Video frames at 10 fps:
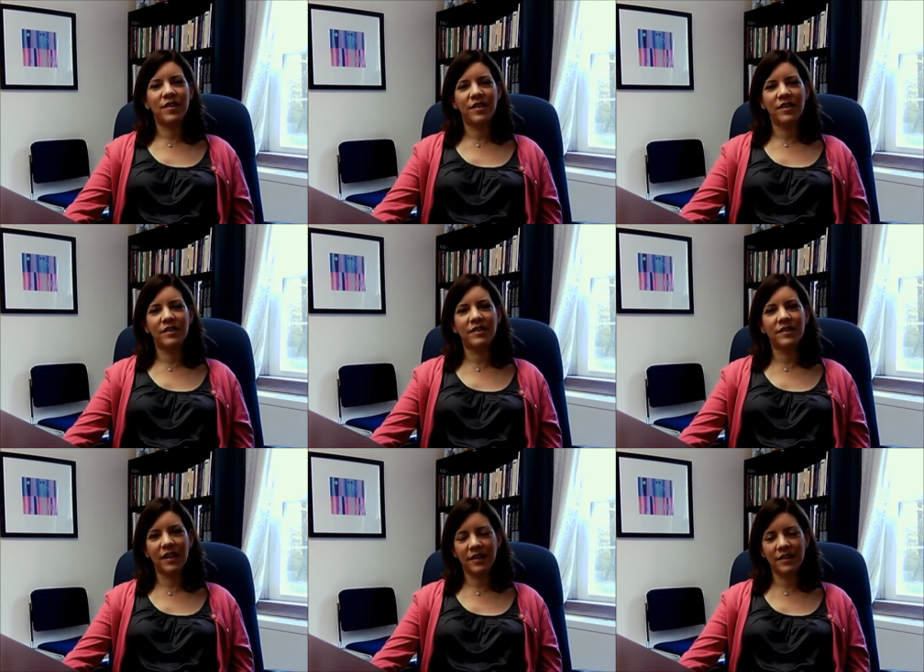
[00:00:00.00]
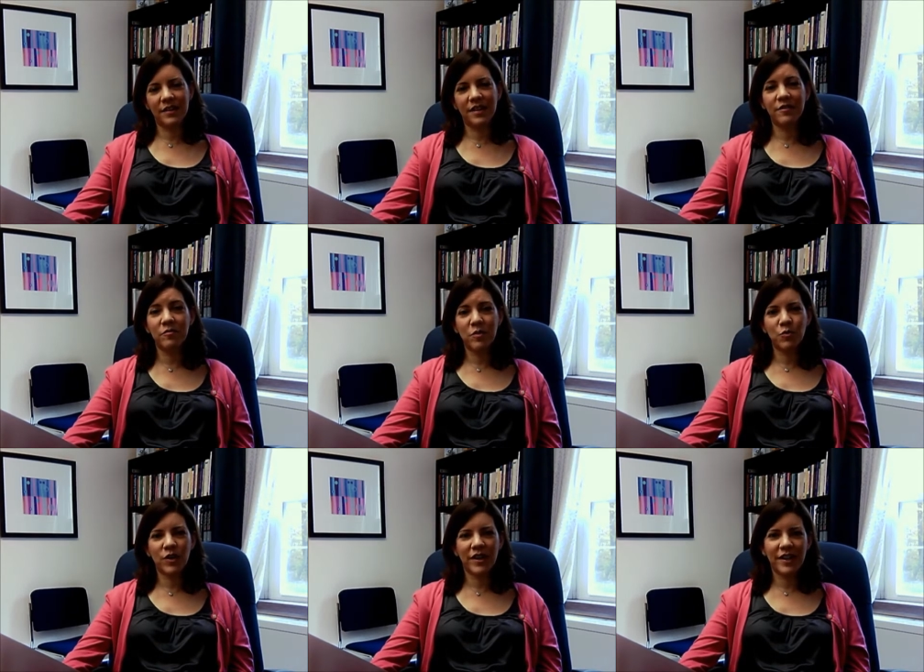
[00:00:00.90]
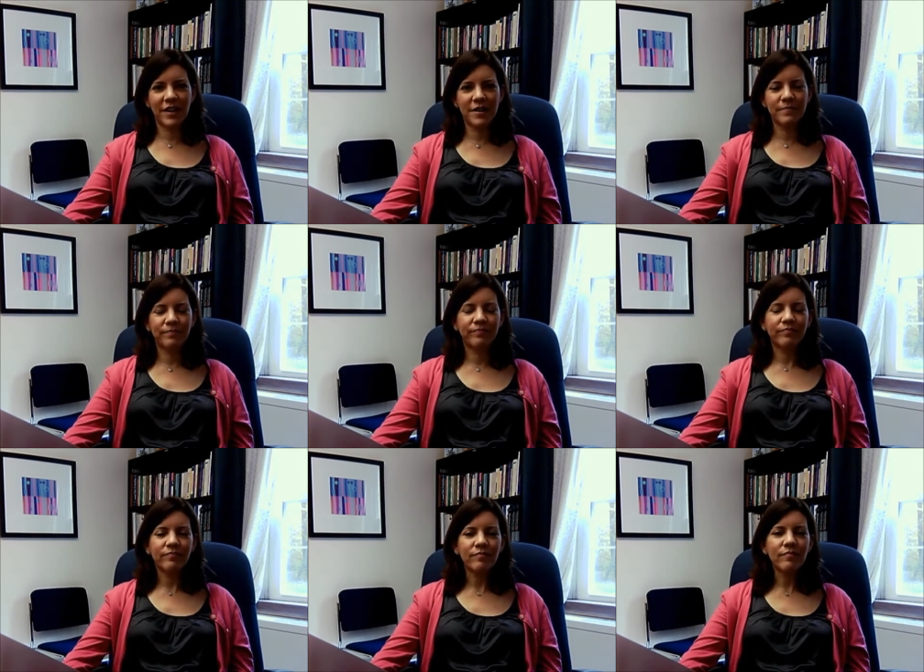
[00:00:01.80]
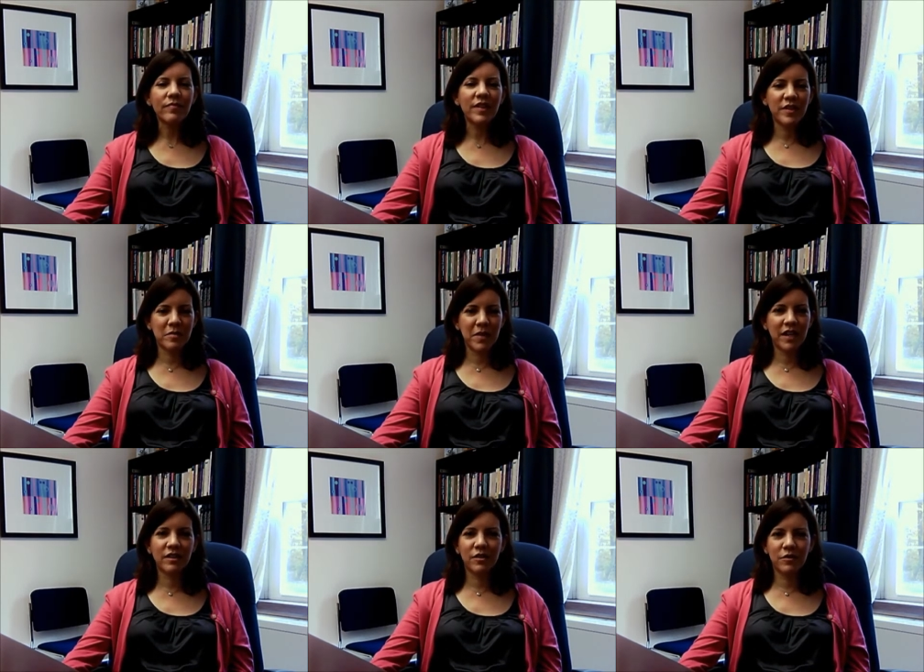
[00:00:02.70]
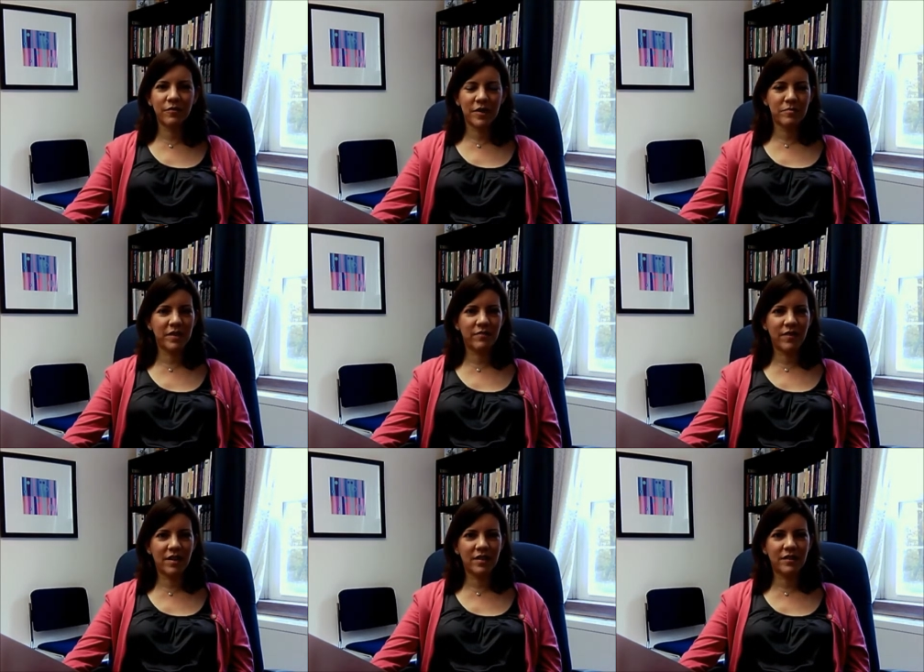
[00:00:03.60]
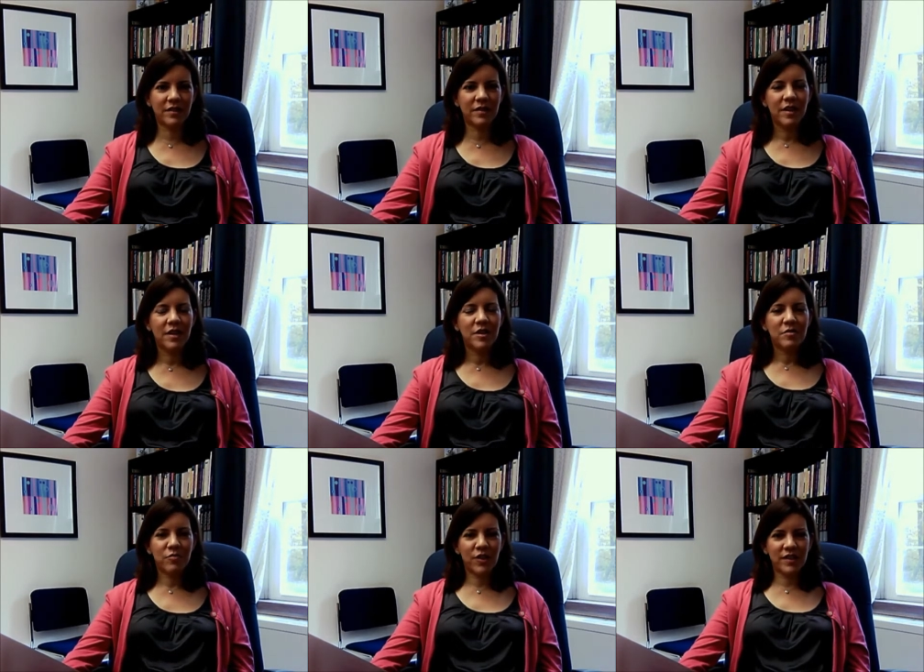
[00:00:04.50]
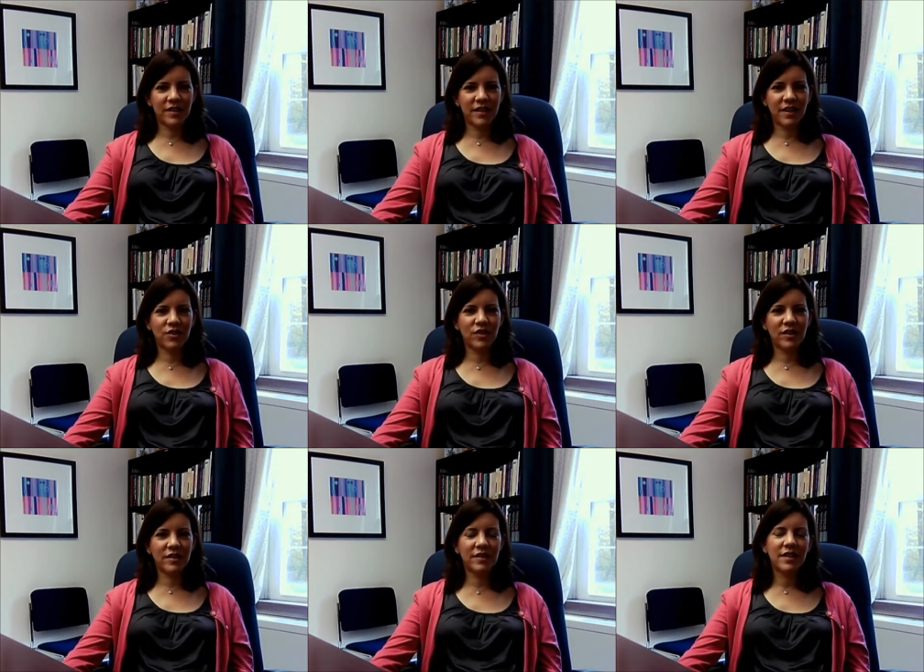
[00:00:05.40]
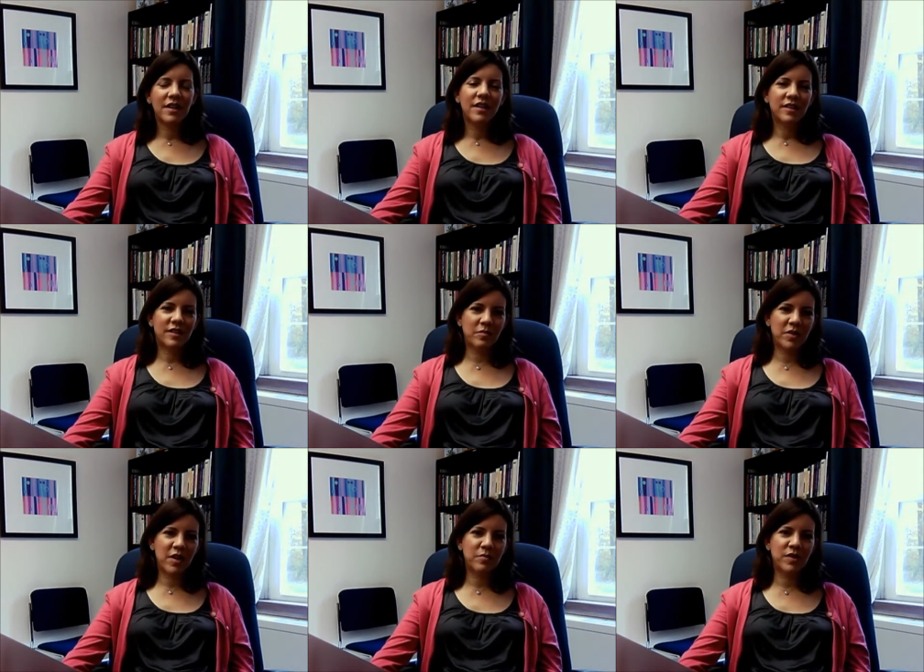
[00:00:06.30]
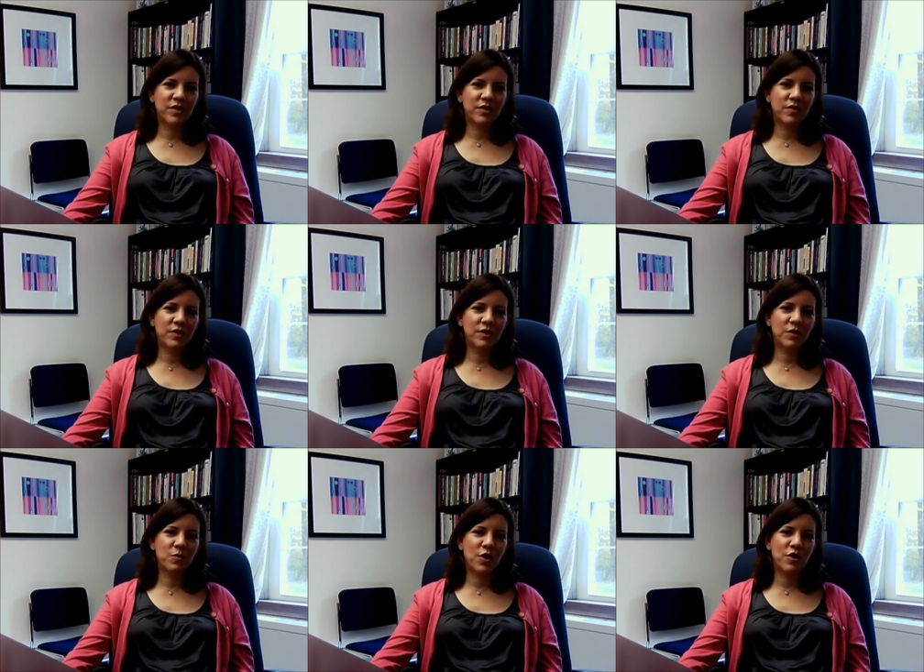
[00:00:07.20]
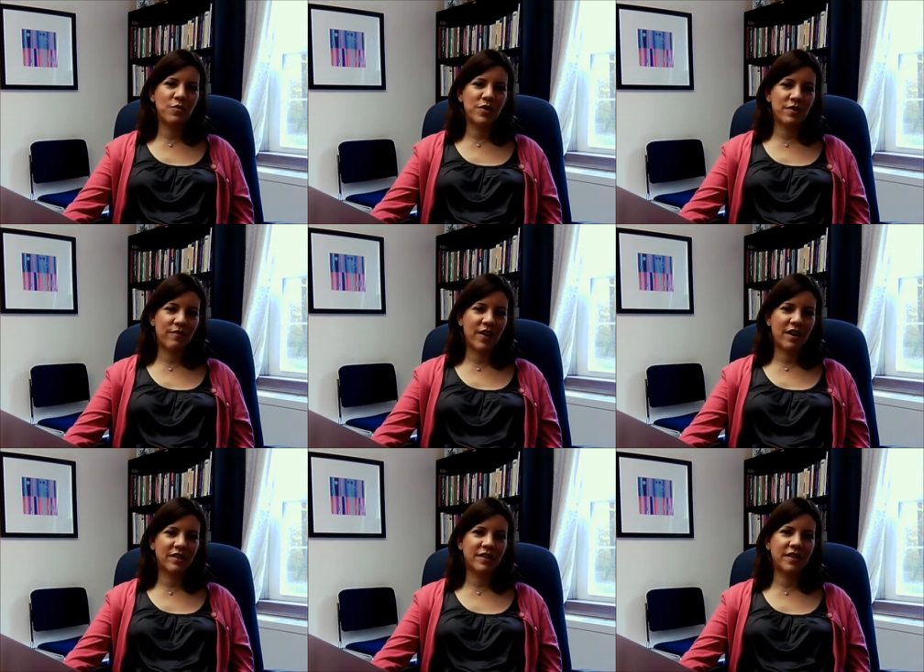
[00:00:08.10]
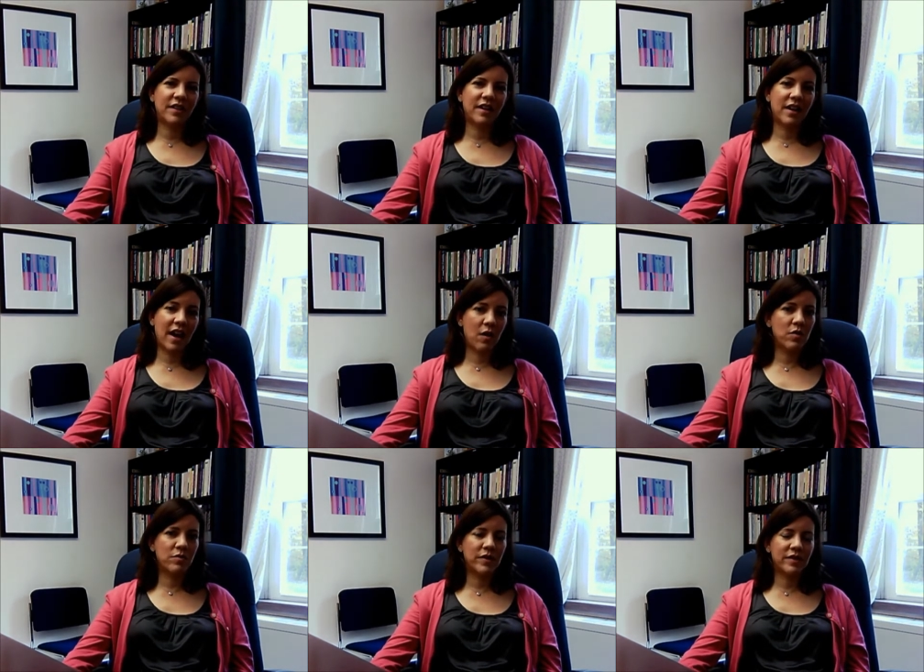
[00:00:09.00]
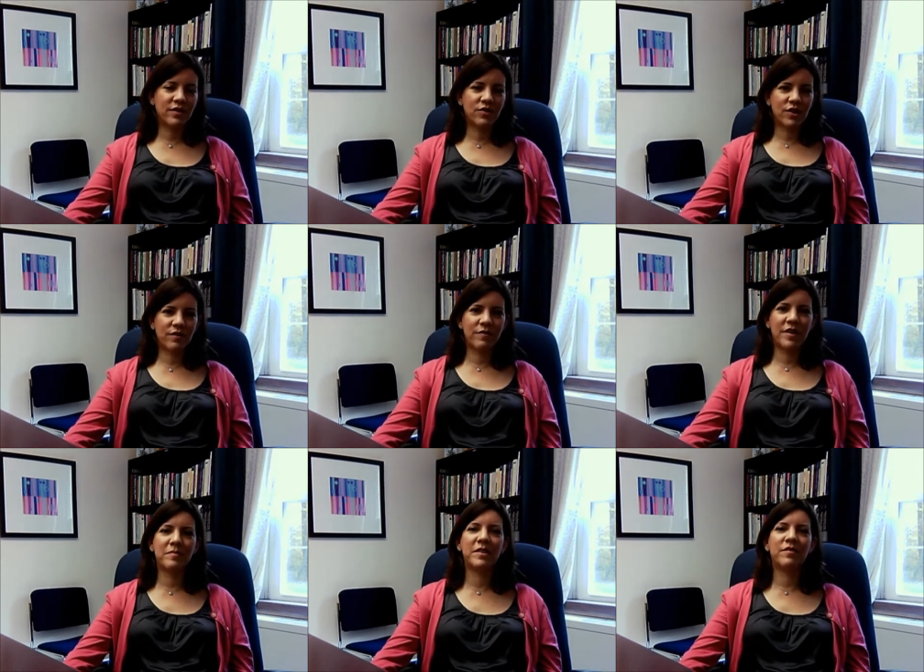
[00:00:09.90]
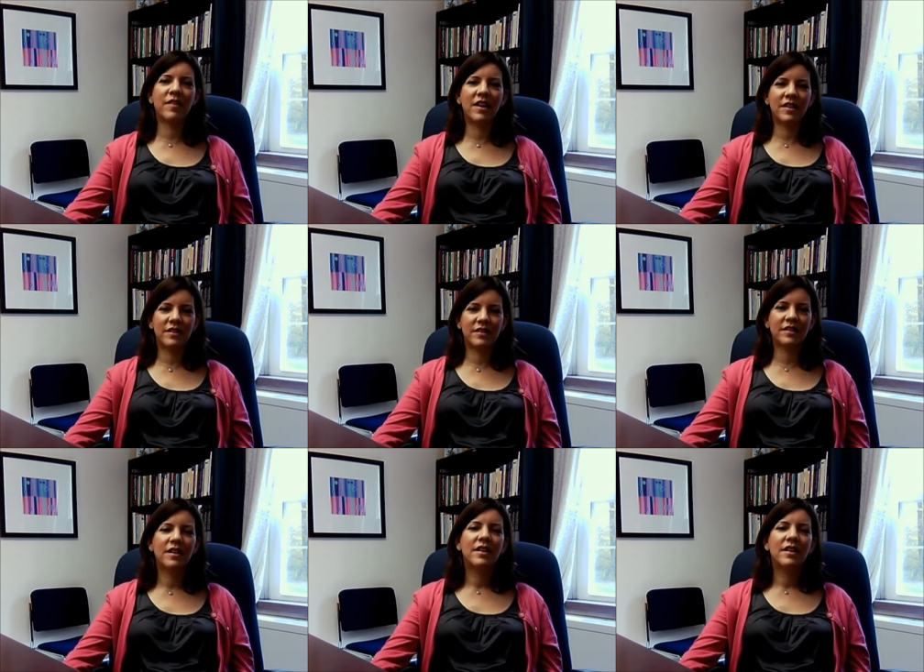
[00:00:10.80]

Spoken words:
various sites they've been working at that may include family violence presentations. Sometimes the students work with the faculty and our research on family violence,